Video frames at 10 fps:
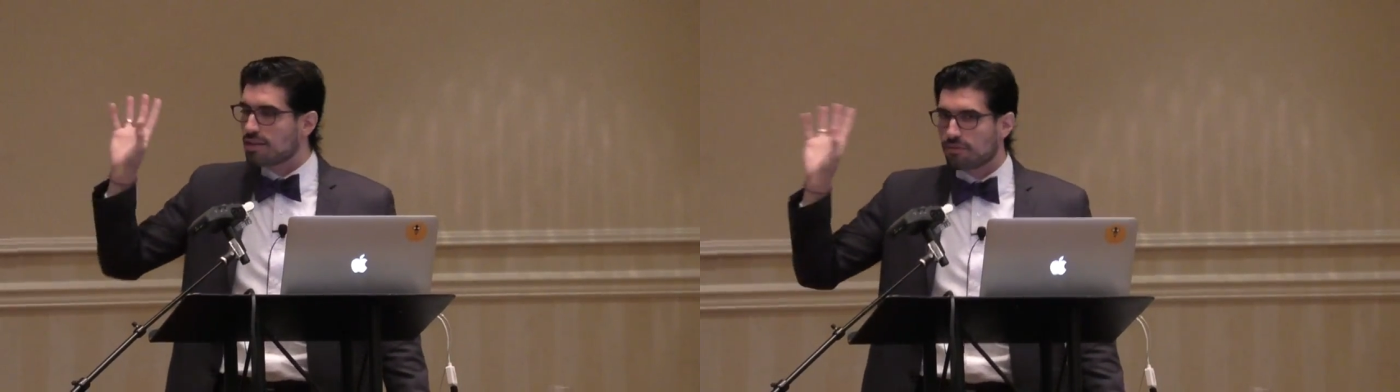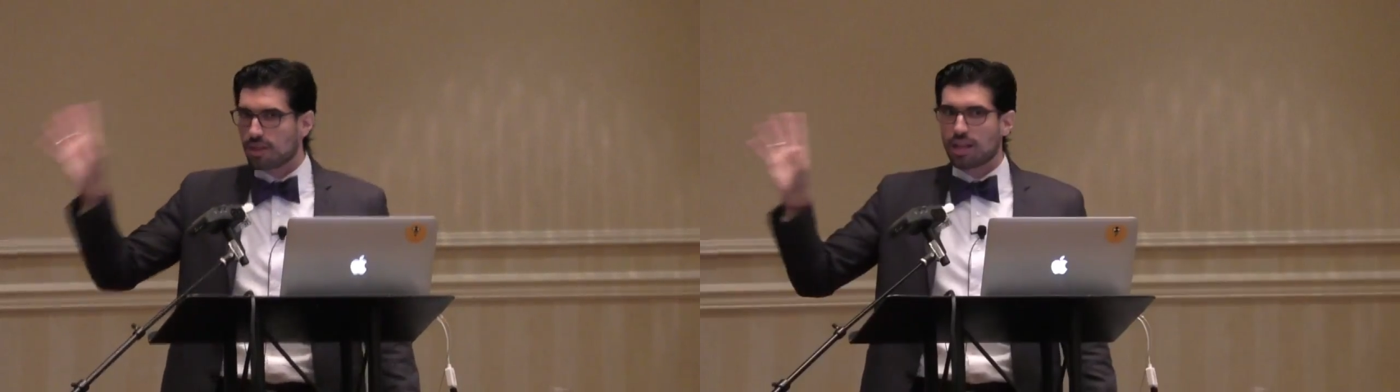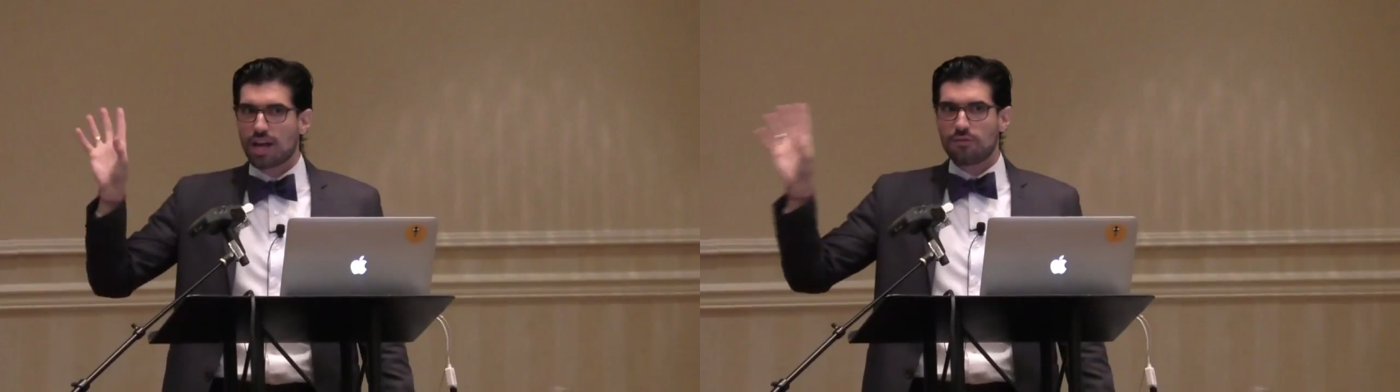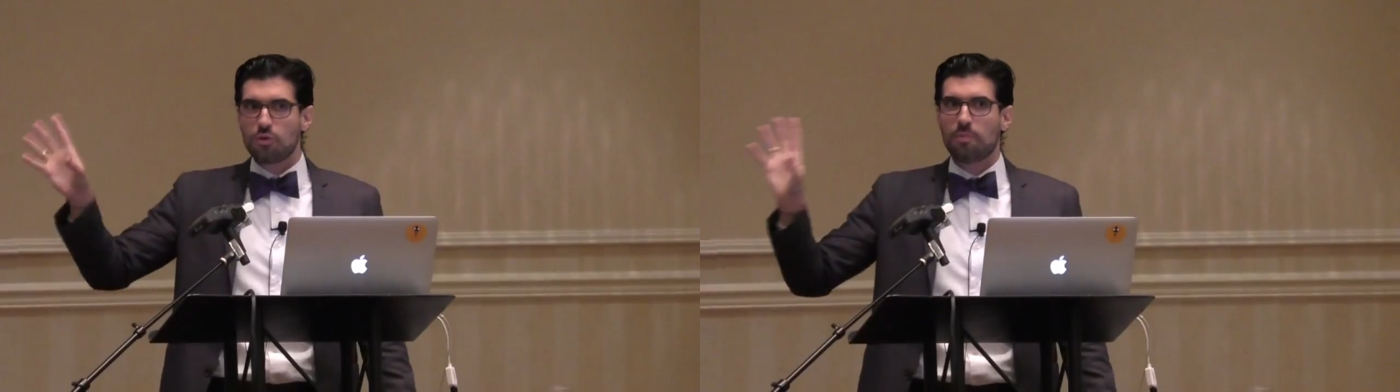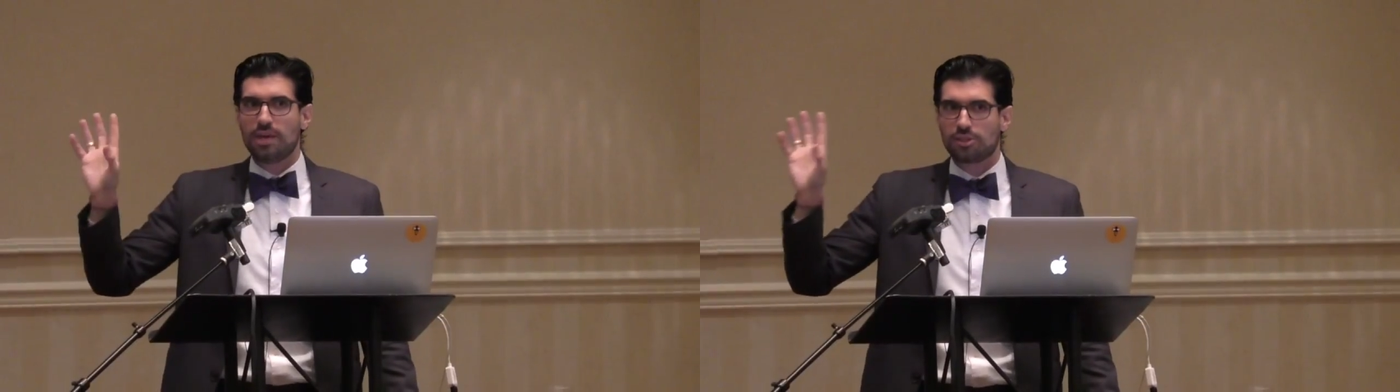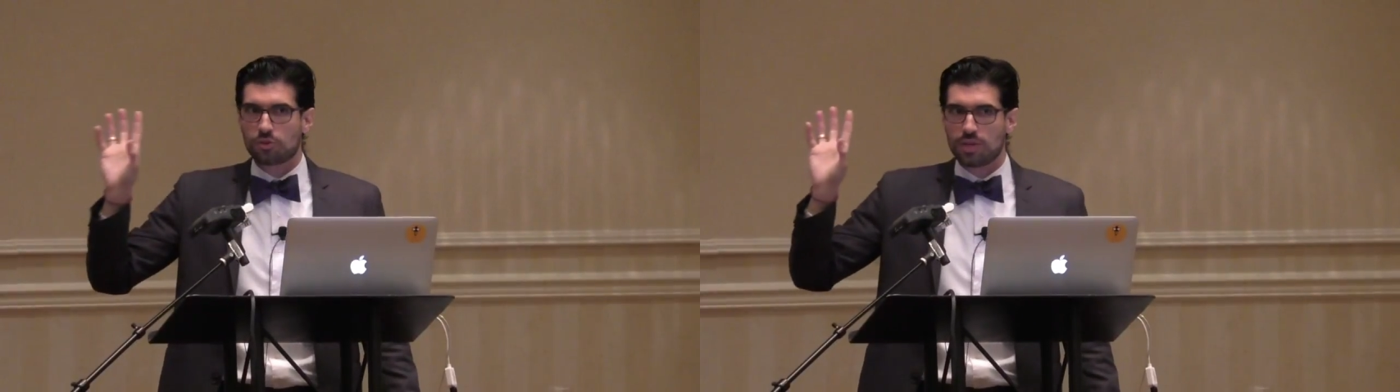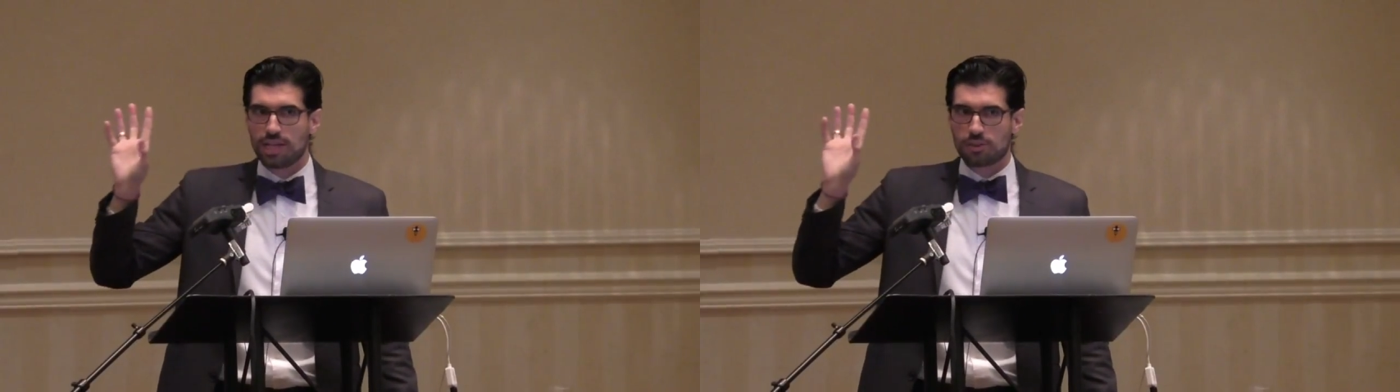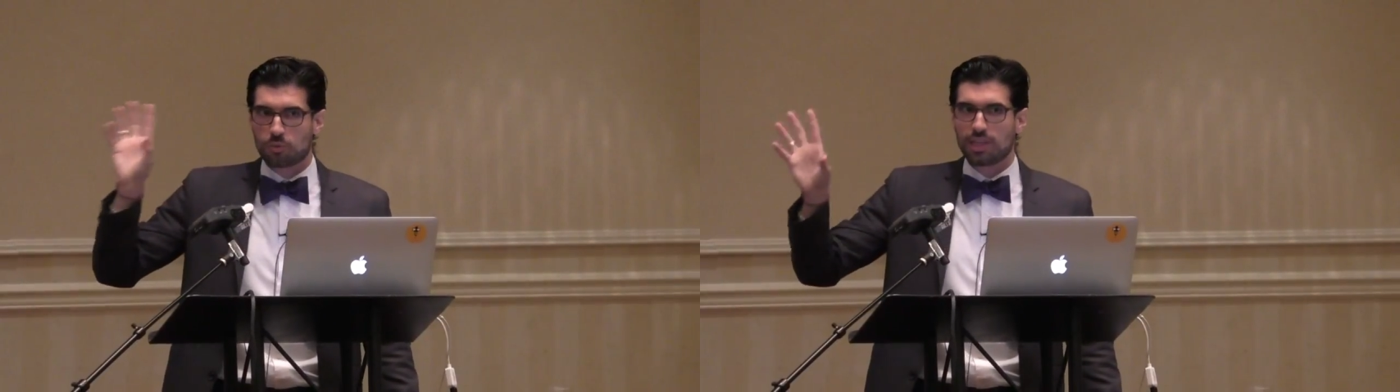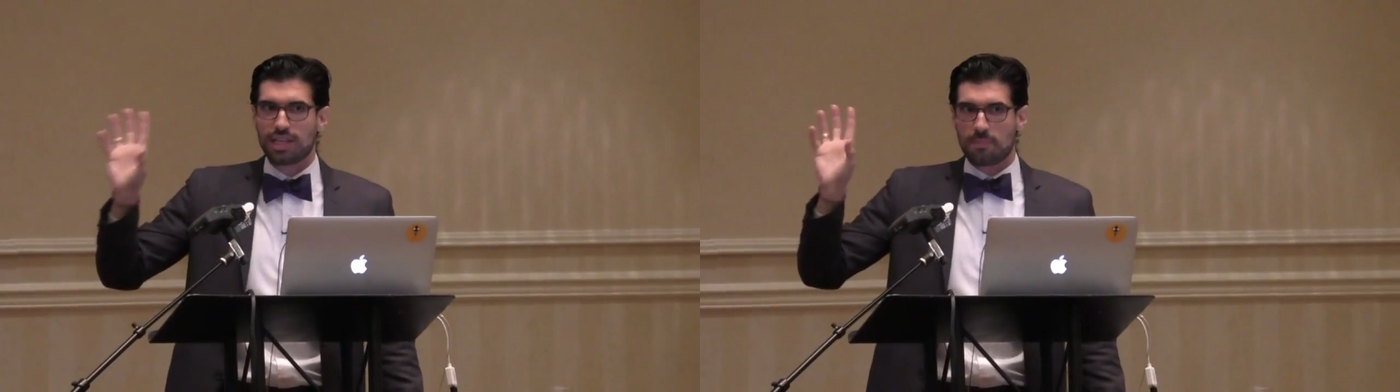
of youth ministry is really